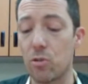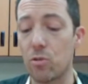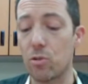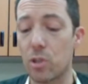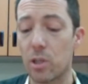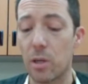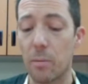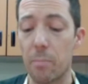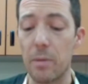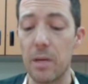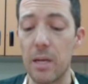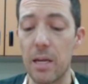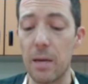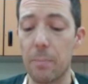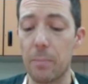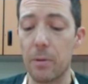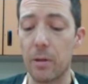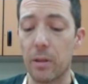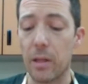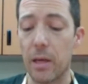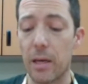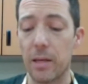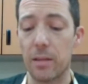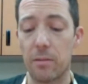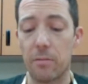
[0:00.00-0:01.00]
to
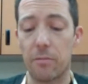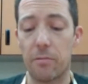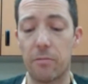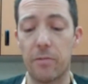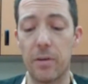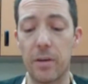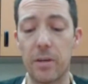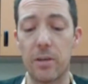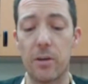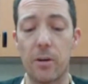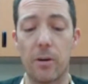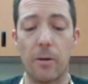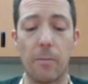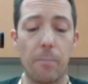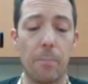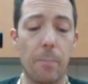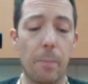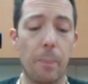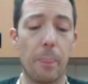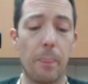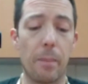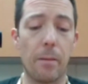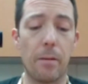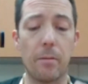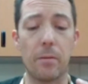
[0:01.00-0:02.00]
manipulate the figure,
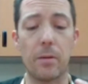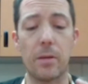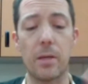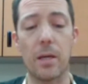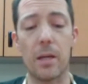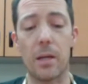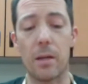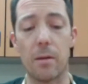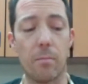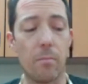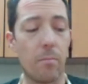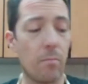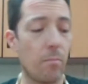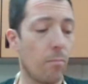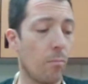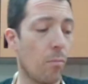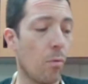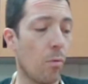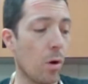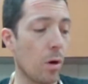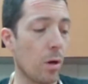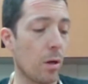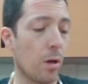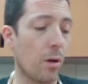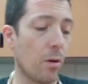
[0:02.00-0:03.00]
get it
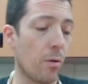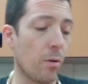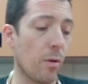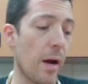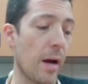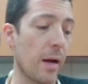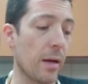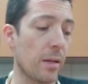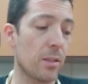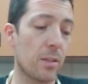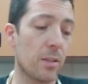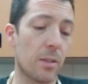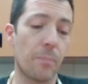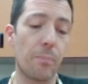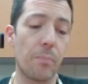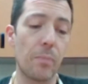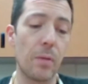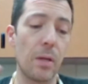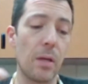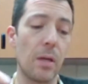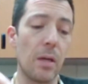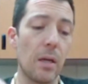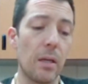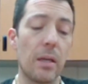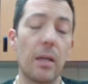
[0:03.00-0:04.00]
more correct.
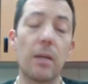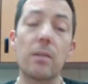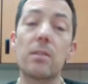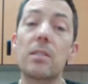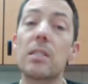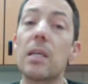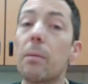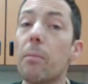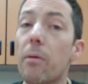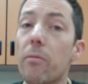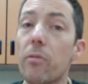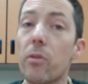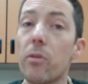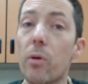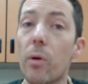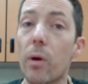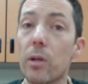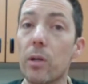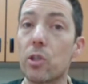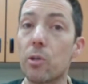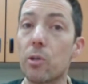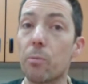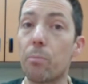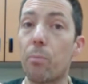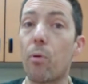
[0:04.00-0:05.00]
Now some of you are
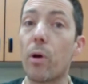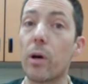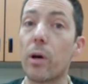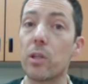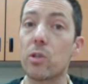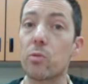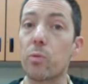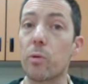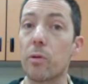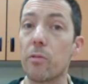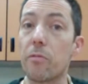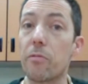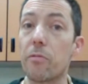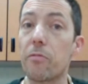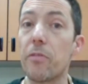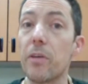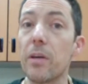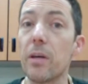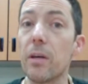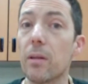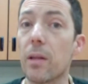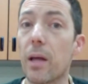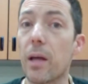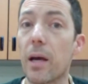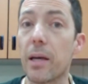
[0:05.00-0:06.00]
to points where you
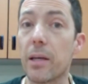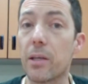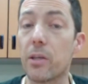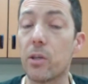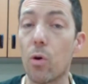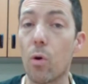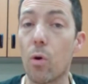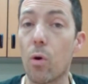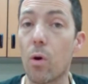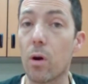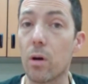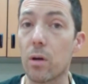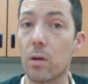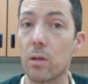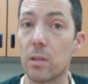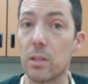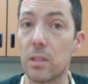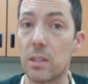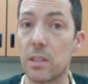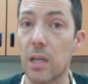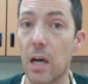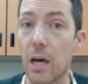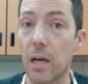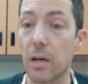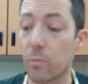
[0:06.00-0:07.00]
feel like you're
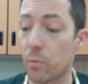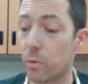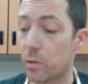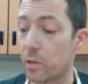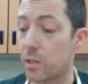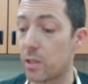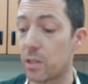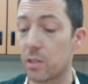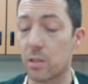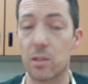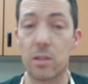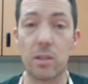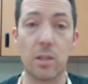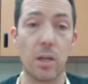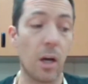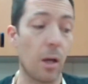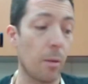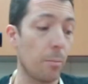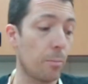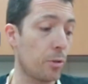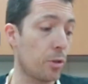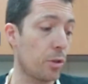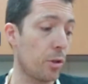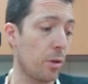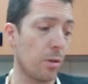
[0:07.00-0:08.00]
done with these
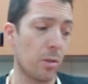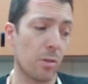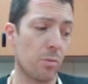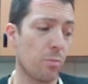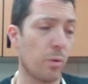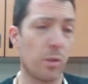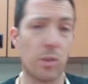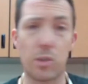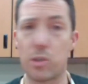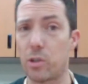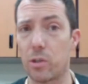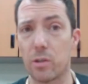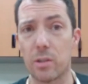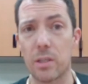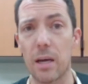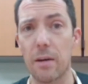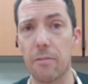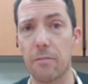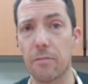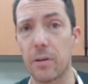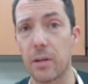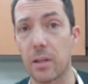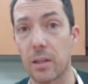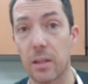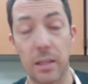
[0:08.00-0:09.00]
sculptures, which you're
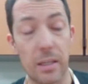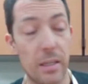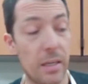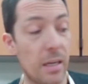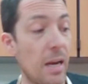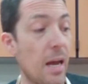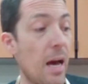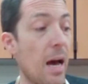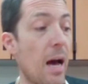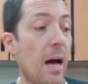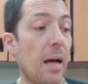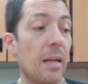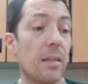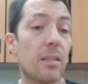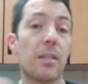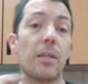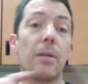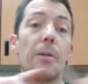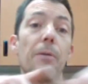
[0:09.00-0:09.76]
definitely not.